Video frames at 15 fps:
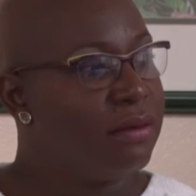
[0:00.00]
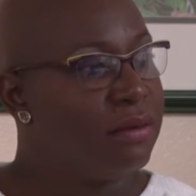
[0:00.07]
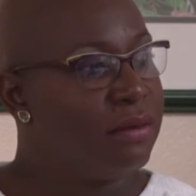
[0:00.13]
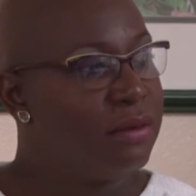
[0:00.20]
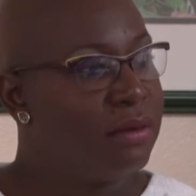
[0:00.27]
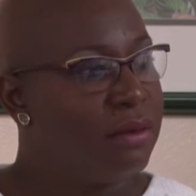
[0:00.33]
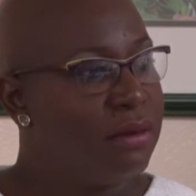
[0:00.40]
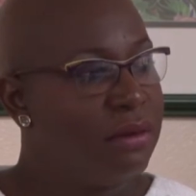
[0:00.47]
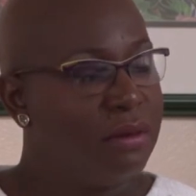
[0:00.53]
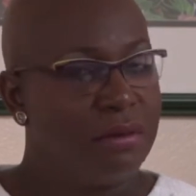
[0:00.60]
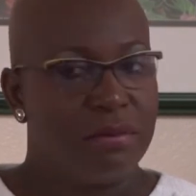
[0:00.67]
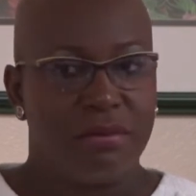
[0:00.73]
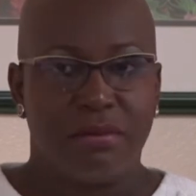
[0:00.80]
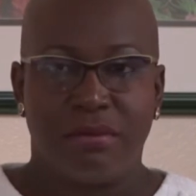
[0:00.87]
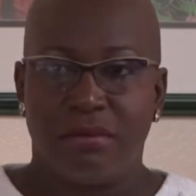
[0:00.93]

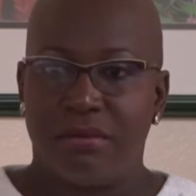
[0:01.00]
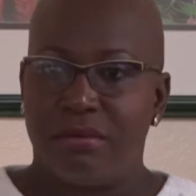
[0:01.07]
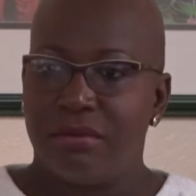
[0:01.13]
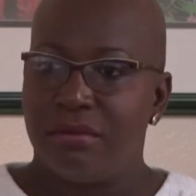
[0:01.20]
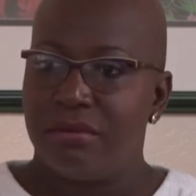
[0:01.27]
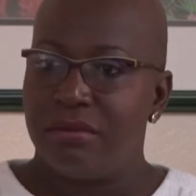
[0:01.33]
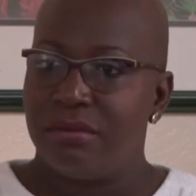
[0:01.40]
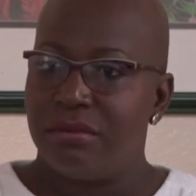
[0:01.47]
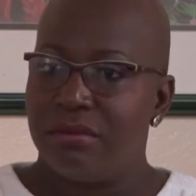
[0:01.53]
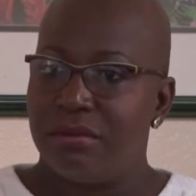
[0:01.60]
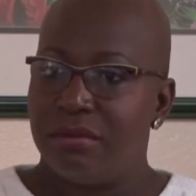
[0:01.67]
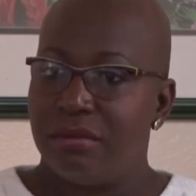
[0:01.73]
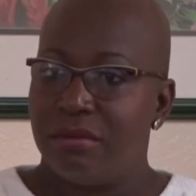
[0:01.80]
Nothing is said.